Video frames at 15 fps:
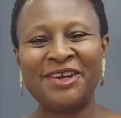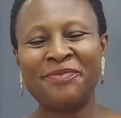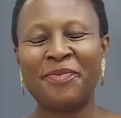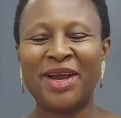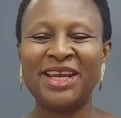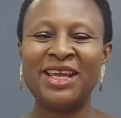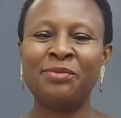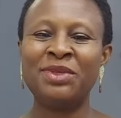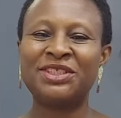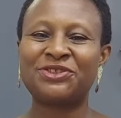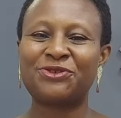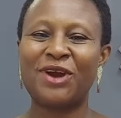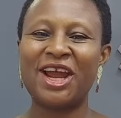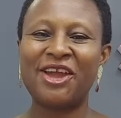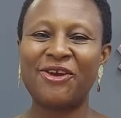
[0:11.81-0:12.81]
My name is
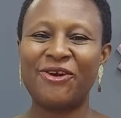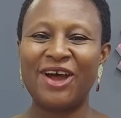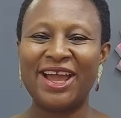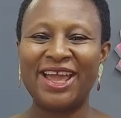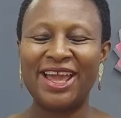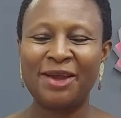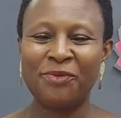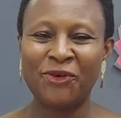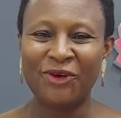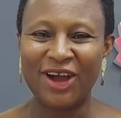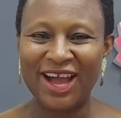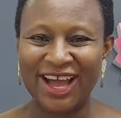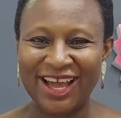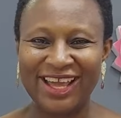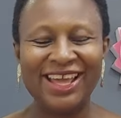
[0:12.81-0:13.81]
Rayo
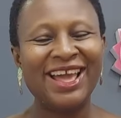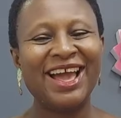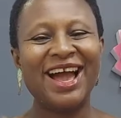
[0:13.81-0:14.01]
Ahemohai,